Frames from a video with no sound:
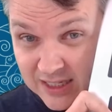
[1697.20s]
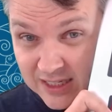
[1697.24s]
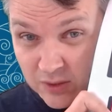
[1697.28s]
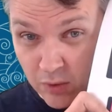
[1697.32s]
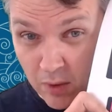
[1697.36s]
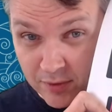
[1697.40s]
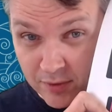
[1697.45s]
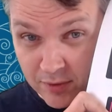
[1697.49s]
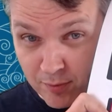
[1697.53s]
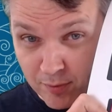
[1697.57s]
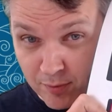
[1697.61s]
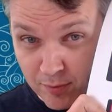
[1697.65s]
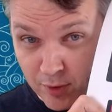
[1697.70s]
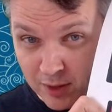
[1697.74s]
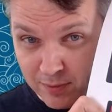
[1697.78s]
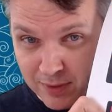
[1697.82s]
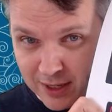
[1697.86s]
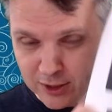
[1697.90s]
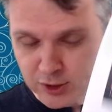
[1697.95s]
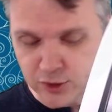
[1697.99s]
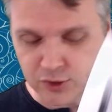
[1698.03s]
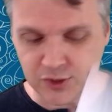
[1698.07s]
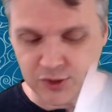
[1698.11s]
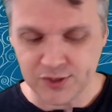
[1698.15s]
the one with the pretty
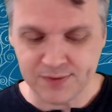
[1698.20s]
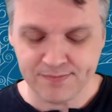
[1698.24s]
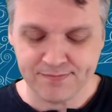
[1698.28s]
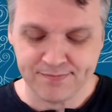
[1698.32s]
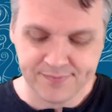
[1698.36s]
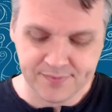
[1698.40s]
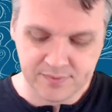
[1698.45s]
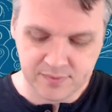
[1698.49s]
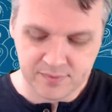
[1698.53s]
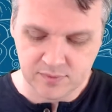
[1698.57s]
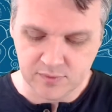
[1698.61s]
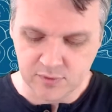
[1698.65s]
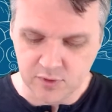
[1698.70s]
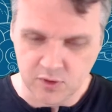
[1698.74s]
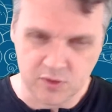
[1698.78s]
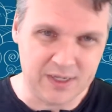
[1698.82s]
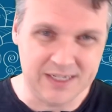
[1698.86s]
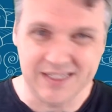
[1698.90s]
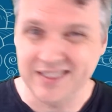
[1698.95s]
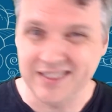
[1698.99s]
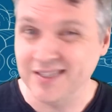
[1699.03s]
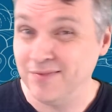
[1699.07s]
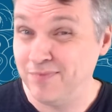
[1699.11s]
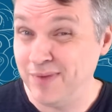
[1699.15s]
pictures, or at
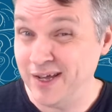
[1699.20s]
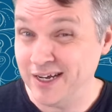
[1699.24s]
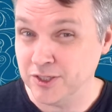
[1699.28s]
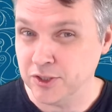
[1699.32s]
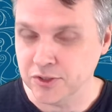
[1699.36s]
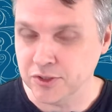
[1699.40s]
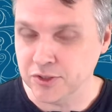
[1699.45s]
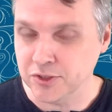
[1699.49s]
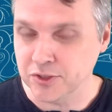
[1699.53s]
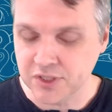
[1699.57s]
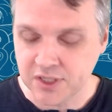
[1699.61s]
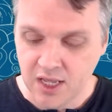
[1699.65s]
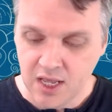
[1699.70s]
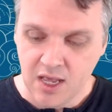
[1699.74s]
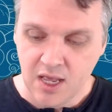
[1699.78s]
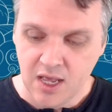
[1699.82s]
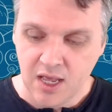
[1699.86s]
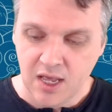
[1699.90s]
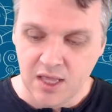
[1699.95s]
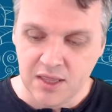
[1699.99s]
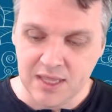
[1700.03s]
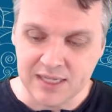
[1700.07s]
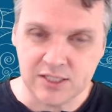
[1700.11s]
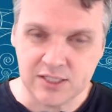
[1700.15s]
least the pictures.
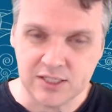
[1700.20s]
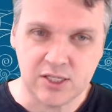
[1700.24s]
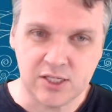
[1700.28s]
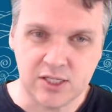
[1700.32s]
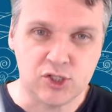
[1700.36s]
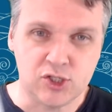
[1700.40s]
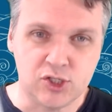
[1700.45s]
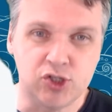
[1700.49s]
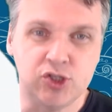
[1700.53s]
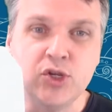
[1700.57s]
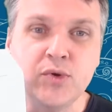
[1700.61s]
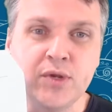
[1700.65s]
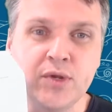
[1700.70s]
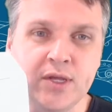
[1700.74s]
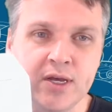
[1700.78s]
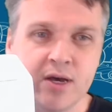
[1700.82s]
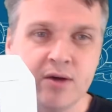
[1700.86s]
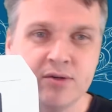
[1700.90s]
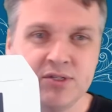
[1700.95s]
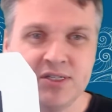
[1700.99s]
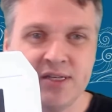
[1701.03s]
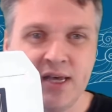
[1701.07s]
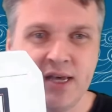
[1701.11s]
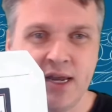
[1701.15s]
This is the
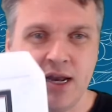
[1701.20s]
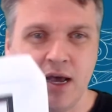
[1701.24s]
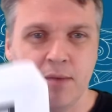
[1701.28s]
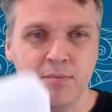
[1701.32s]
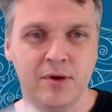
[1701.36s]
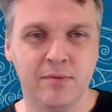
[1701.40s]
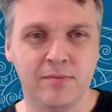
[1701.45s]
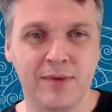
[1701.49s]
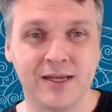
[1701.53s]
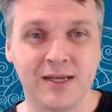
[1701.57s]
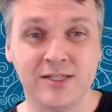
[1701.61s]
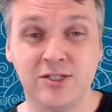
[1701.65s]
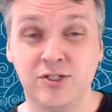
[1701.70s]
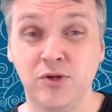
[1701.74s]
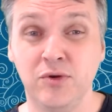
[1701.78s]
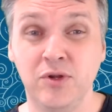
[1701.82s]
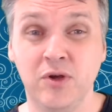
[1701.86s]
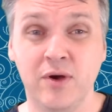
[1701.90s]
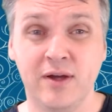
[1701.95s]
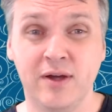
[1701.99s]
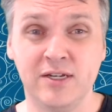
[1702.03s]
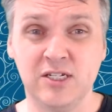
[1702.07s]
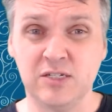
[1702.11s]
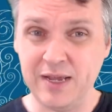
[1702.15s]
studio setup. By
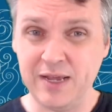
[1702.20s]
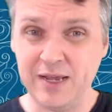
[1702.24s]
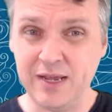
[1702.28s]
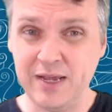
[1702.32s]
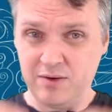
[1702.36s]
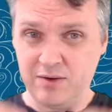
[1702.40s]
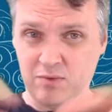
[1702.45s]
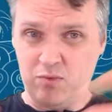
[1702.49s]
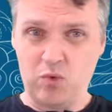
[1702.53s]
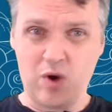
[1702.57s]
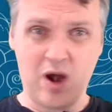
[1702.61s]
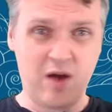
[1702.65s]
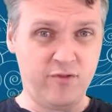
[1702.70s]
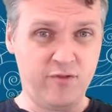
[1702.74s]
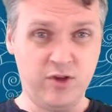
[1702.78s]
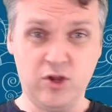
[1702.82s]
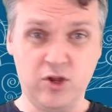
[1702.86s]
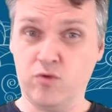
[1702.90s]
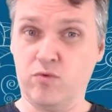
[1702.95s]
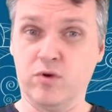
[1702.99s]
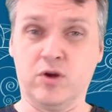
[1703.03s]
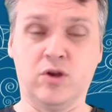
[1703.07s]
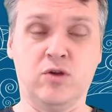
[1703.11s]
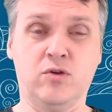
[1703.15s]
studio, I just mean wherever
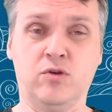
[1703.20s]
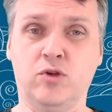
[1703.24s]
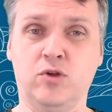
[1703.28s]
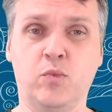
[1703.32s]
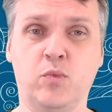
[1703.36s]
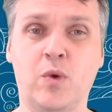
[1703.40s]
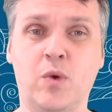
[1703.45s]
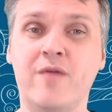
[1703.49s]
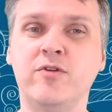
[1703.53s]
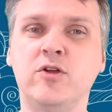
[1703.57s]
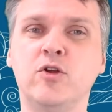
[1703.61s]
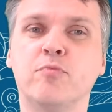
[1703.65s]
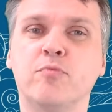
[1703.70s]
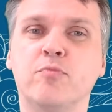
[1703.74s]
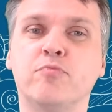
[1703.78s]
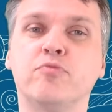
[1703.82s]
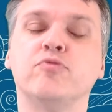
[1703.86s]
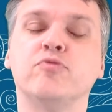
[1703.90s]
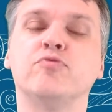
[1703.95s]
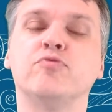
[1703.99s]
you're